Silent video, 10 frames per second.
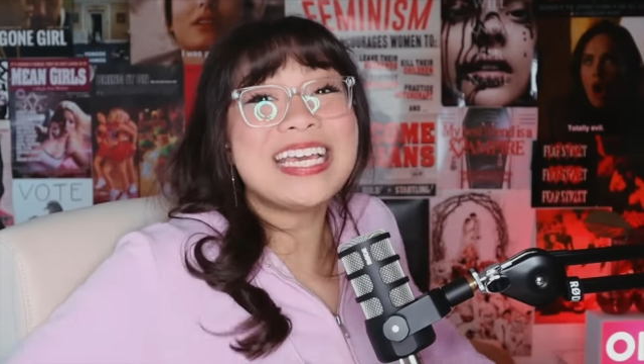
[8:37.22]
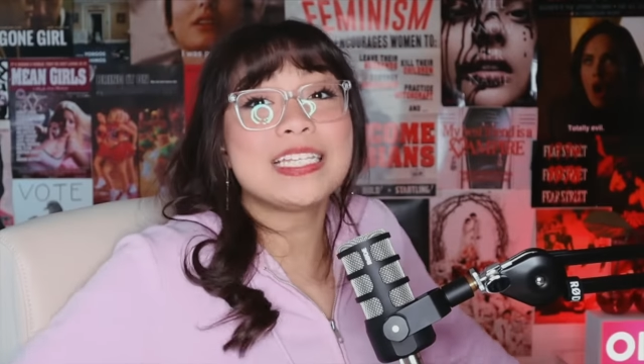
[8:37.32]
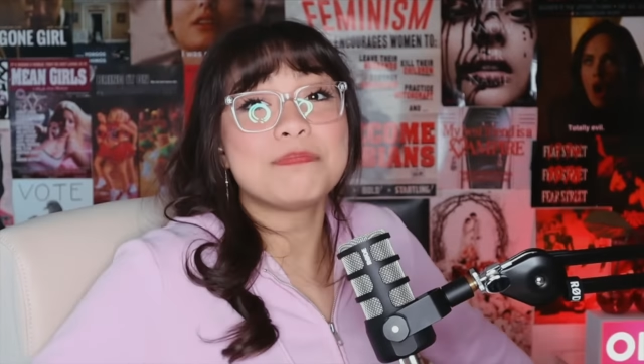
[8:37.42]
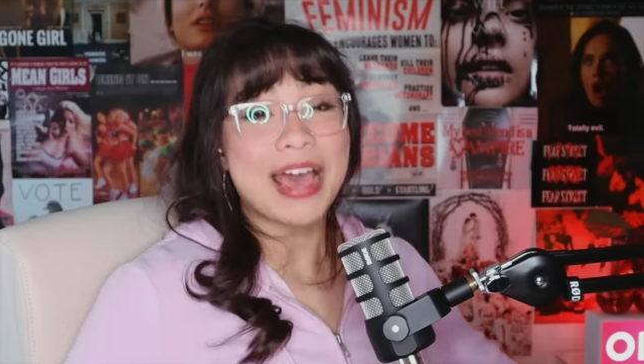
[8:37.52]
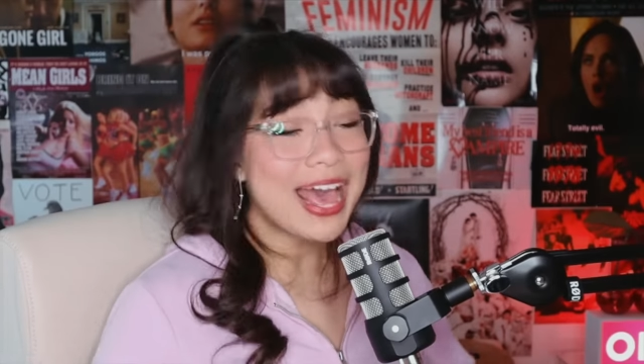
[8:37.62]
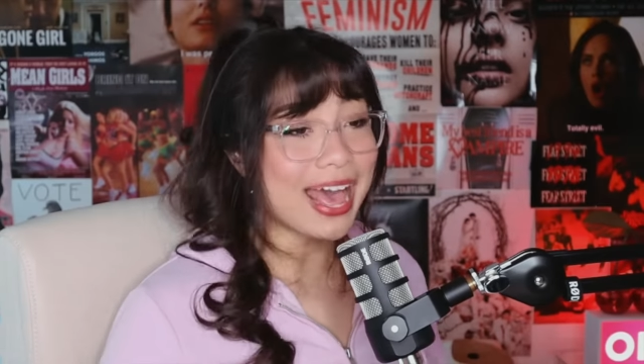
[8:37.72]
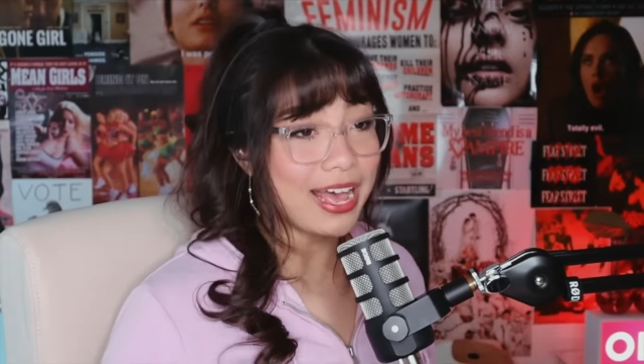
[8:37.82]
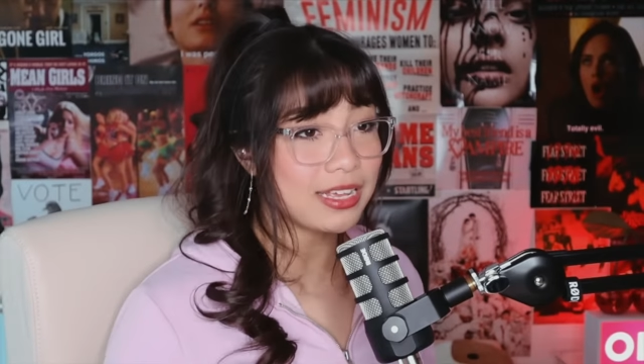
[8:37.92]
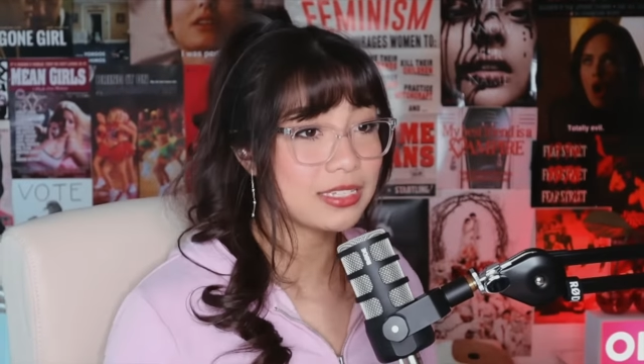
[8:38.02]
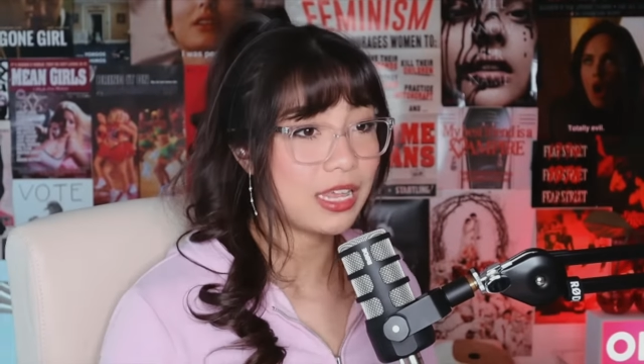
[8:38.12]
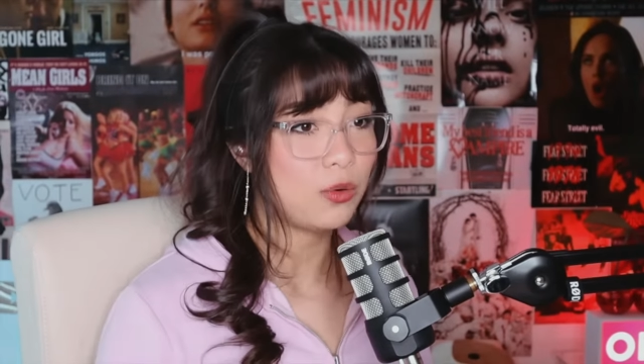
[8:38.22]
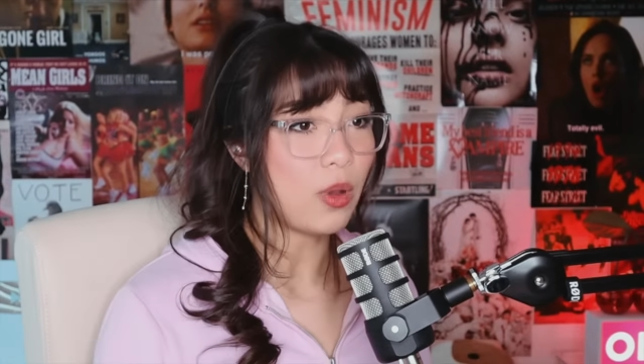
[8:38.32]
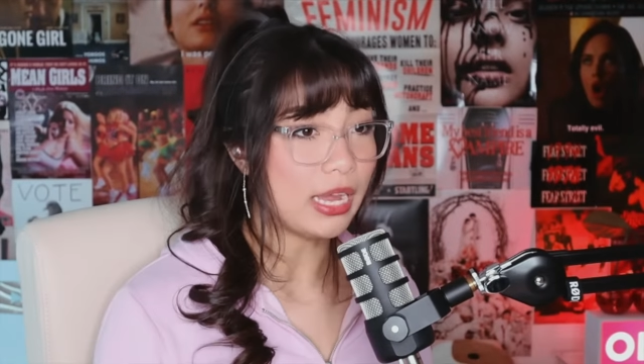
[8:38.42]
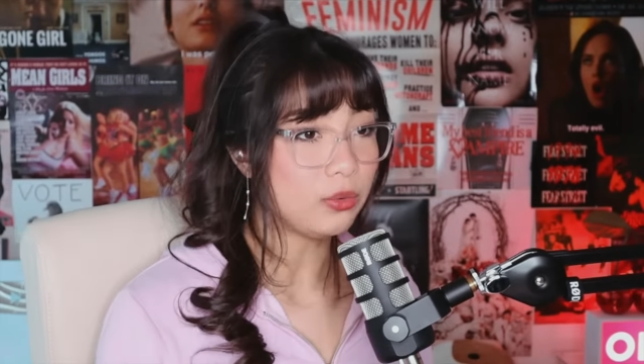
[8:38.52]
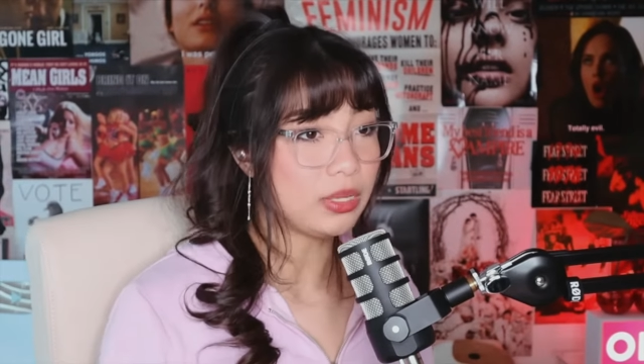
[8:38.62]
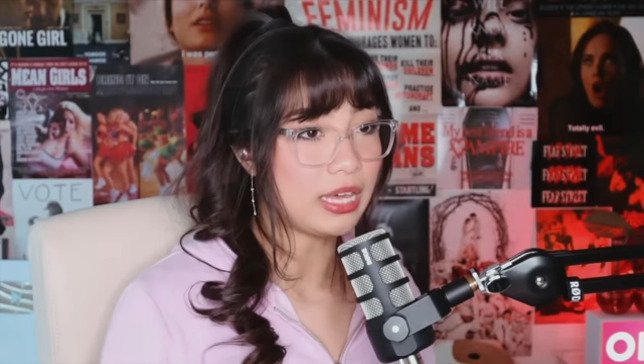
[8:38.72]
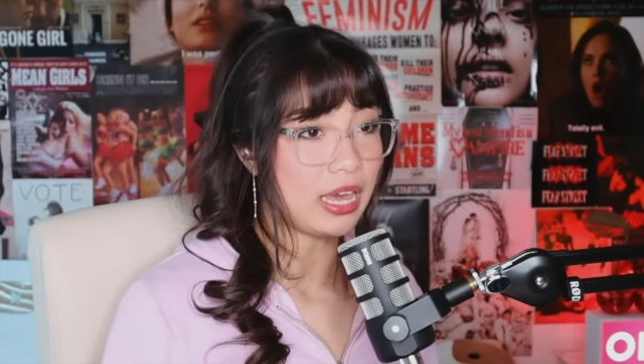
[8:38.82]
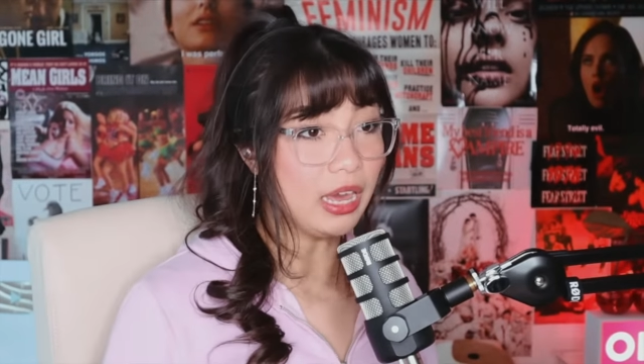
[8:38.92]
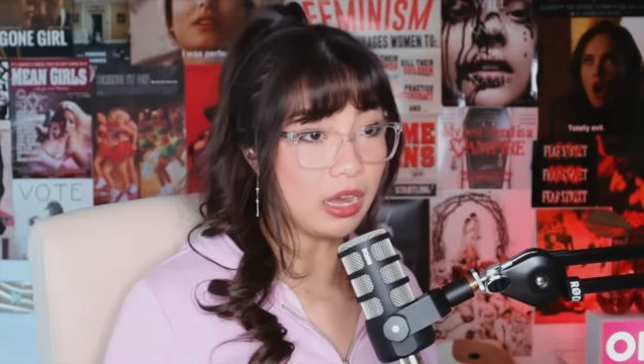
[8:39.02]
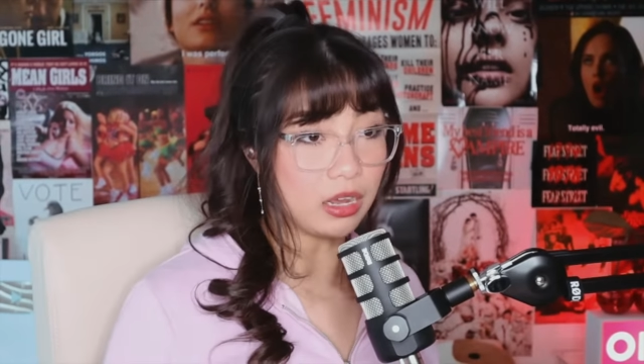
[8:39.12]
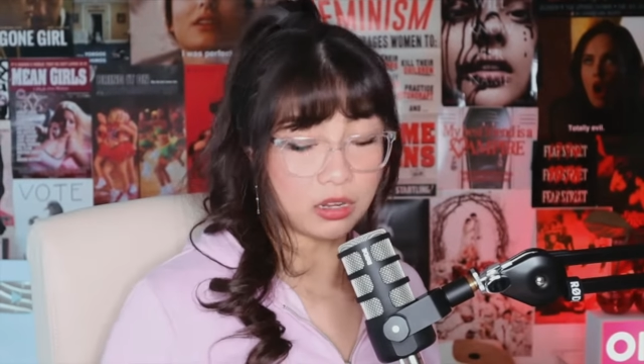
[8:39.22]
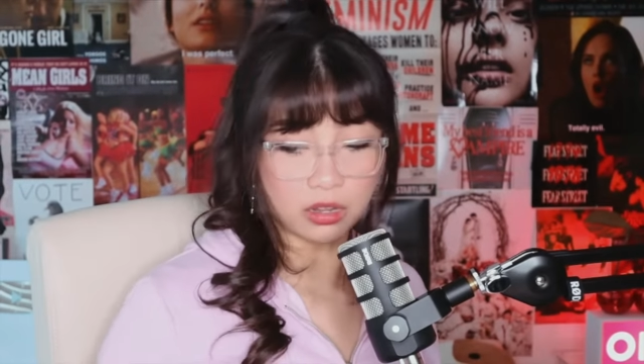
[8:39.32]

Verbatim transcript: is Max? And why do we care?